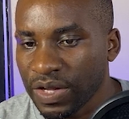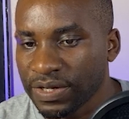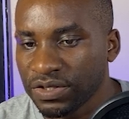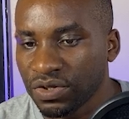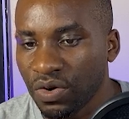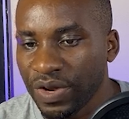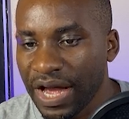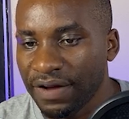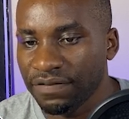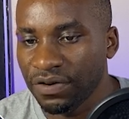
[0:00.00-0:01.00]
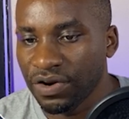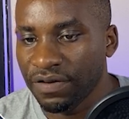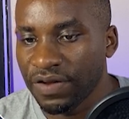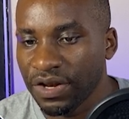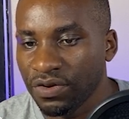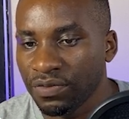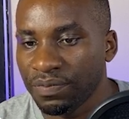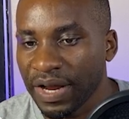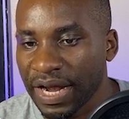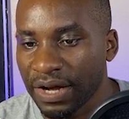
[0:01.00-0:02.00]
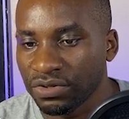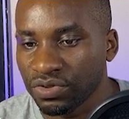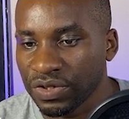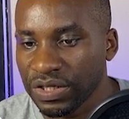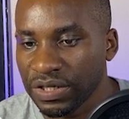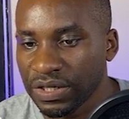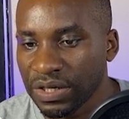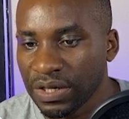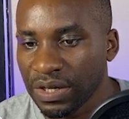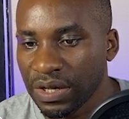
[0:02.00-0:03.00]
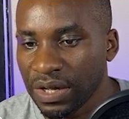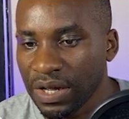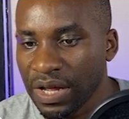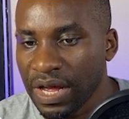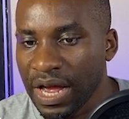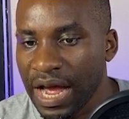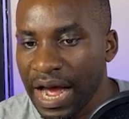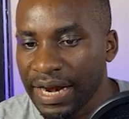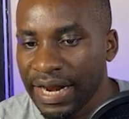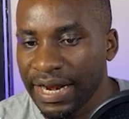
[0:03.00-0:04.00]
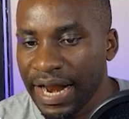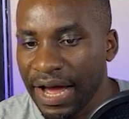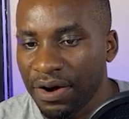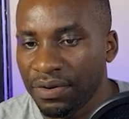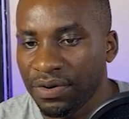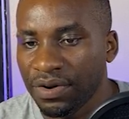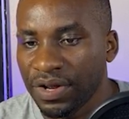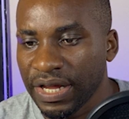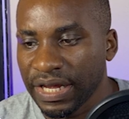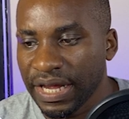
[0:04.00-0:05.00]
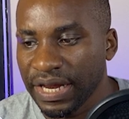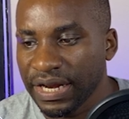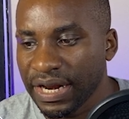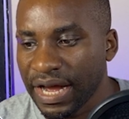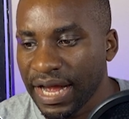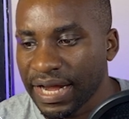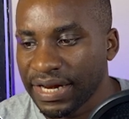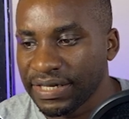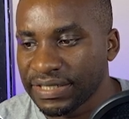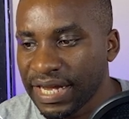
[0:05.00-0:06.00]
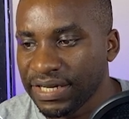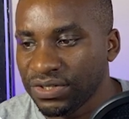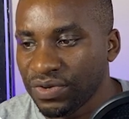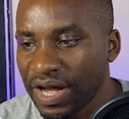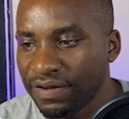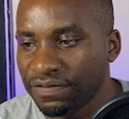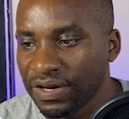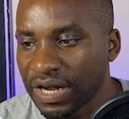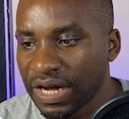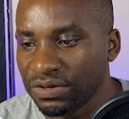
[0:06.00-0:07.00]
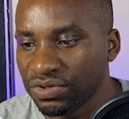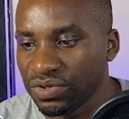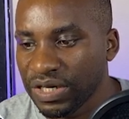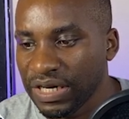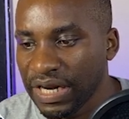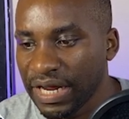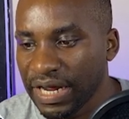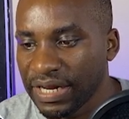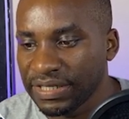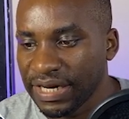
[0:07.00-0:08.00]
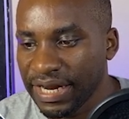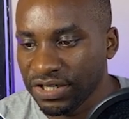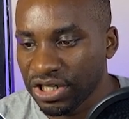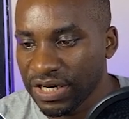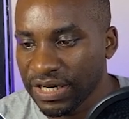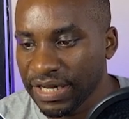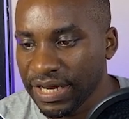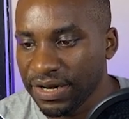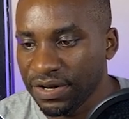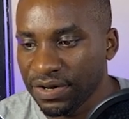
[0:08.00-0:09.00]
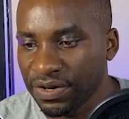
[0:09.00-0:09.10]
So we have the revenue per country, and then now again I can decide to have the country here as a legend again.